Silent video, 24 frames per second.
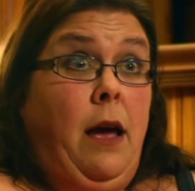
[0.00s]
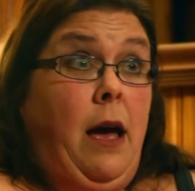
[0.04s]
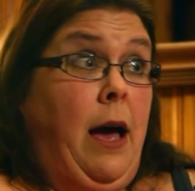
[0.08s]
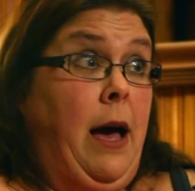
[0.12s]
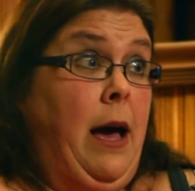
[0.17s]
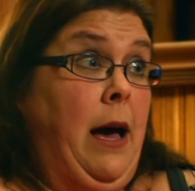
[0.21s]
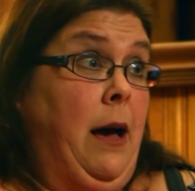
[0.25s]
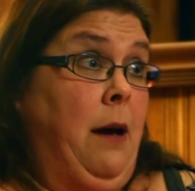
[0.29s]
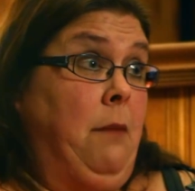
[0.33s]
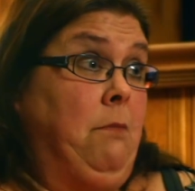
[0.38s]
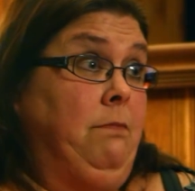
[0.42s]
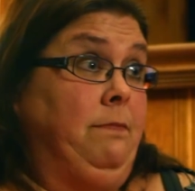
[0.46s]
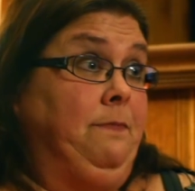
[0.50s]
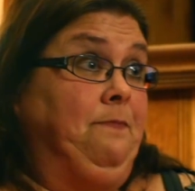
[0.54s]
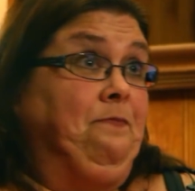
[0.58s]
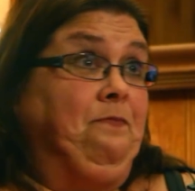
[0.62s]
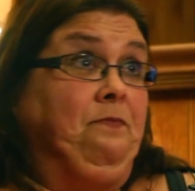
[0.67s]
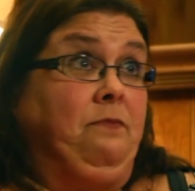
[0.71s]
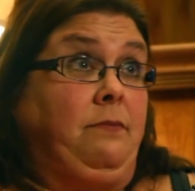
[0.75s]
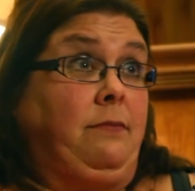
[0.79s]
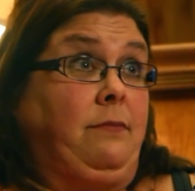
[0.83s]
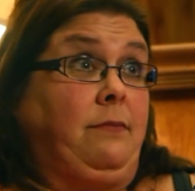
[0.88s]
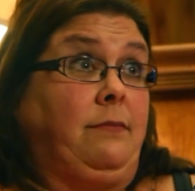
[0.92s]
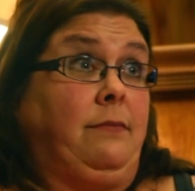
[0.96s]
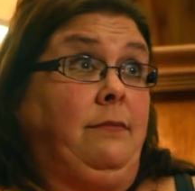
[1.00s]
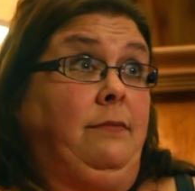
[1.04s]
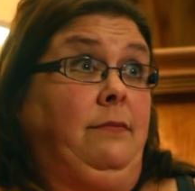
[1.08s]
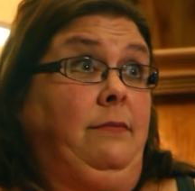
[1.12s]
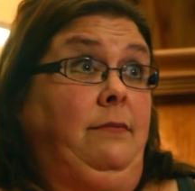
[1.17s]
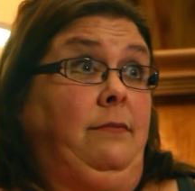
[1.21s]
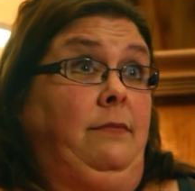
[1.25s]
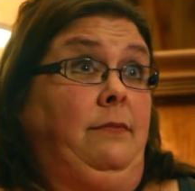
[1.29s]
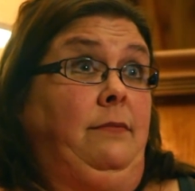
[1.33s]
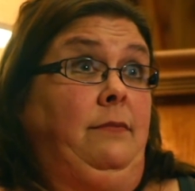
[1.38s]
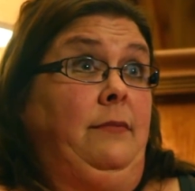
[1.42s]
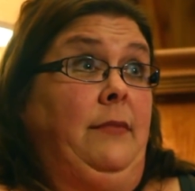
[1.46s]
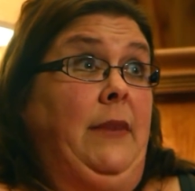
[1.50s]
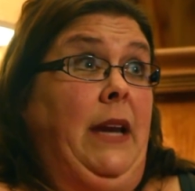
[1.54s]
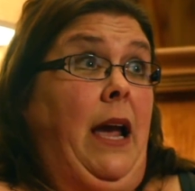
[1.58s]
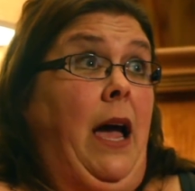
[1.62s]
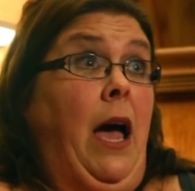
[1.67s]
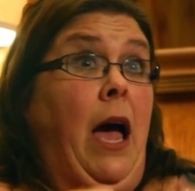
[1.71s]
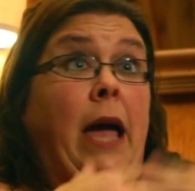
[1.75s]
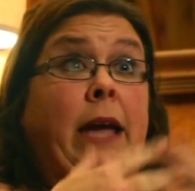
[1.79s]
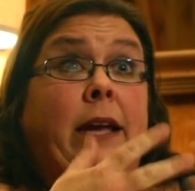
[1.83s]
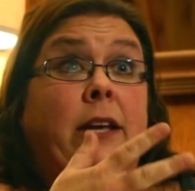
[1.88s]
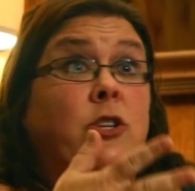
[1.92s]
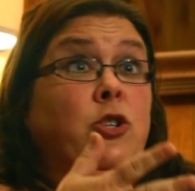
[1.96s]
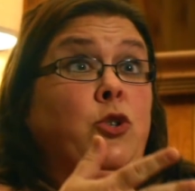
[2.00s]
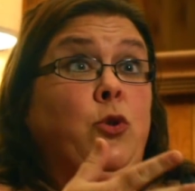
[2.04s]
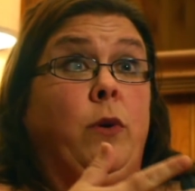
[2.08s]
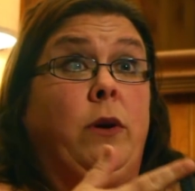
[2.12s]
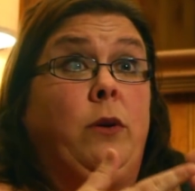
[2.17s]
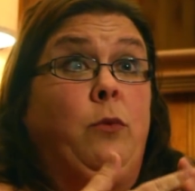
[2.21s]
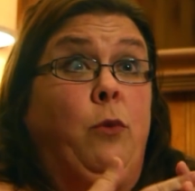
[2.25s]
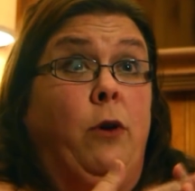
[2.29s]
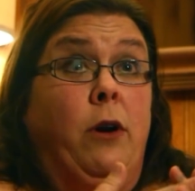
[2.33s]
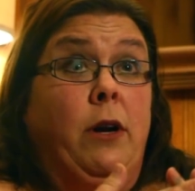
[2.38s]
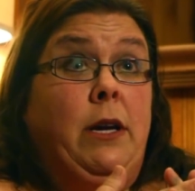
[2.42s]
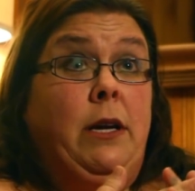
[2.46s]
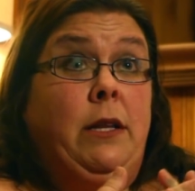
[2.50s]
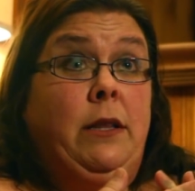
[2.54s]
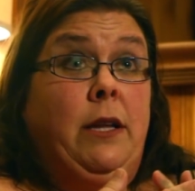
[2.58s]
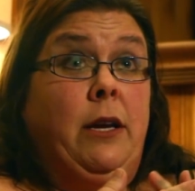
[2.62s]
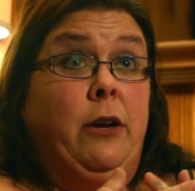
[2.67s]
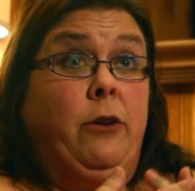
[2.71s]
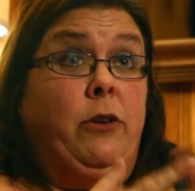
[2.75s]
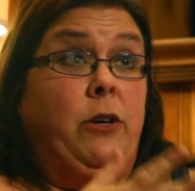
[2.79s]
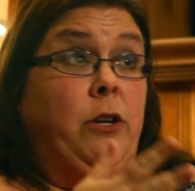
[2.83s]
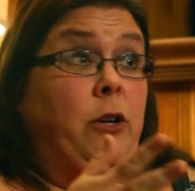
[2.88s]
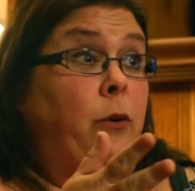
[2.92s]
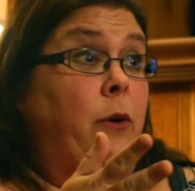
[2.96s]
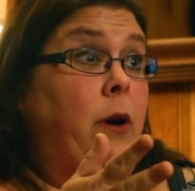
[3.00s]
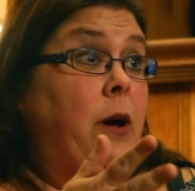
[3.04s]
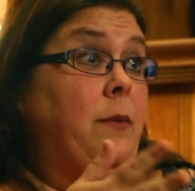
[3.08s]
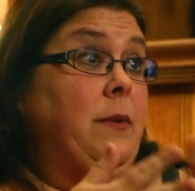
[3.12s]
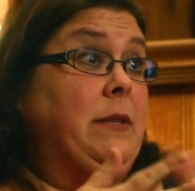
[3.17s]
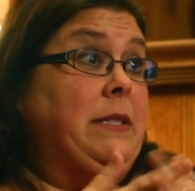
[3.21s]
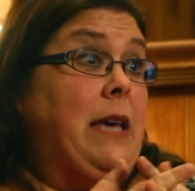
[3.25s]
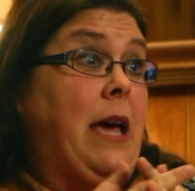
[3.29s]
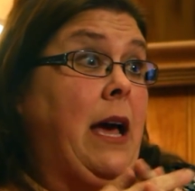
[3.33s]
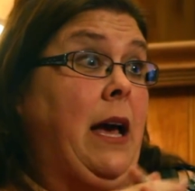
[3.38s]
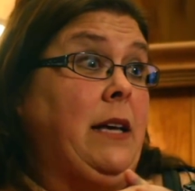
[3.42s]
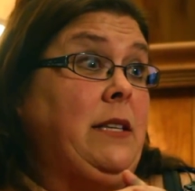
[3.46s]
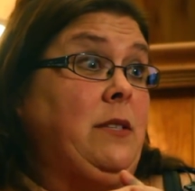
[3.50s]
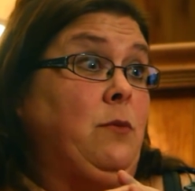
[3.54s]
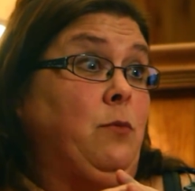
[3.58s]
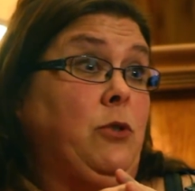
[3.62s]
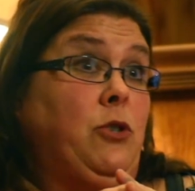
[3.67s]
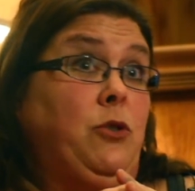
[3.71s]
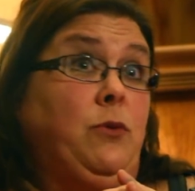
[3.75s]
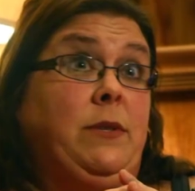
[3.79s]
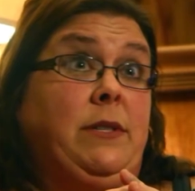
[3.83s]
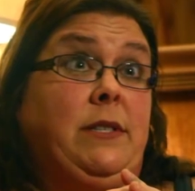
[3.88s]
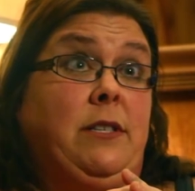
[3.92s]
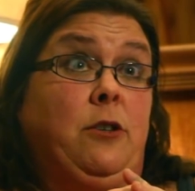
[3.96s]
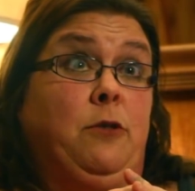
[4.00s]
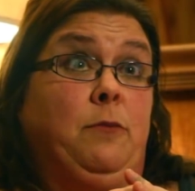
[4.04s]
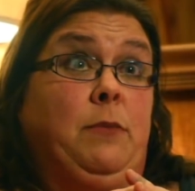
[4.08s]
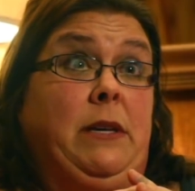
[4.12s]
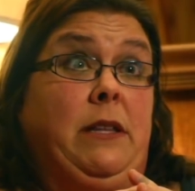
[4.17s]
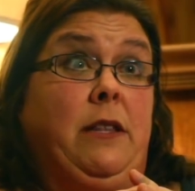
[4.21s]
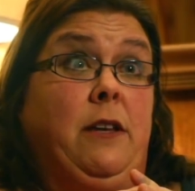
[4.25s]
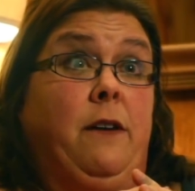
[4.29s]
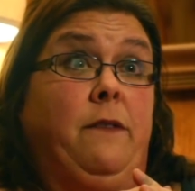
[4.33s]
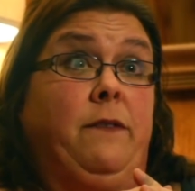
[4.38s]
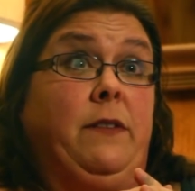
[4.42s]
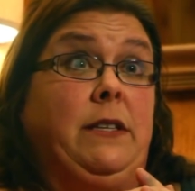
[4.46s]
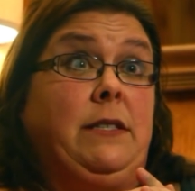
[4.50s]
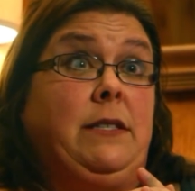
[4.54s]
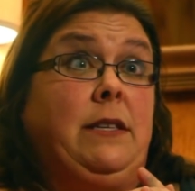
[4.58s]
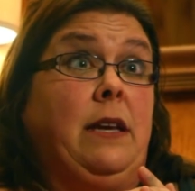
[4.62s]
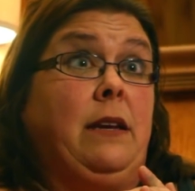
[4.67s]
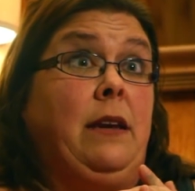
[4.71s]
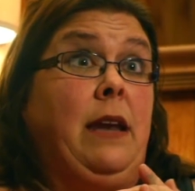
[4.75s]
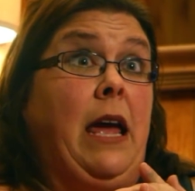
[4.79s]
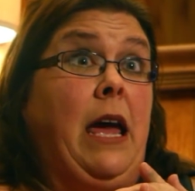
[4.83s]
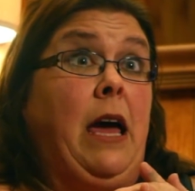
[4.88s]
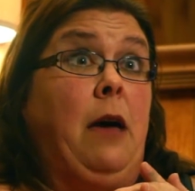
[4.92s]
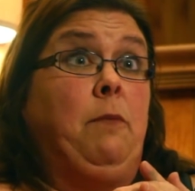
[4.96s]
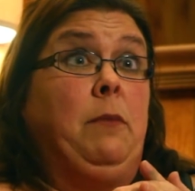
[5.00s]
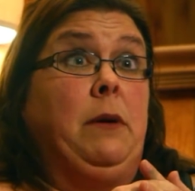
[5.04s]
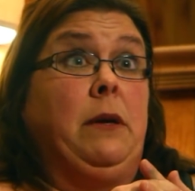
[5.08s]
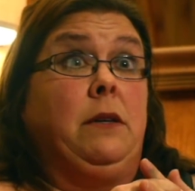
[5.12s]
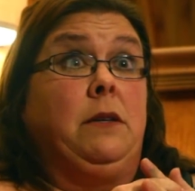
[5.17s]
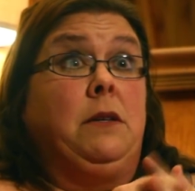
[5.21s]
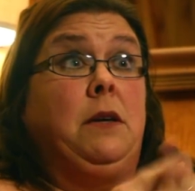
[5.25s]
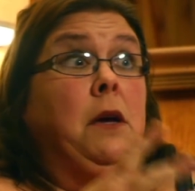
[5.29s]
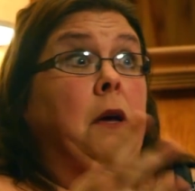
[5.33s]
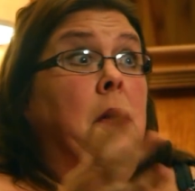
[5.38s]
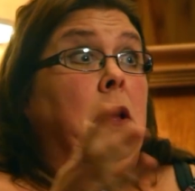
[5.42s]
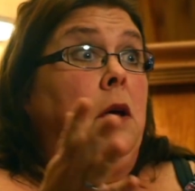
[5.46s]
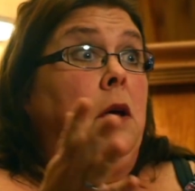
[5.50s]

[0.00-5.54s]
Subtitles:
I enjoyed working there. I was asked, would you still be there if this hadn't happened?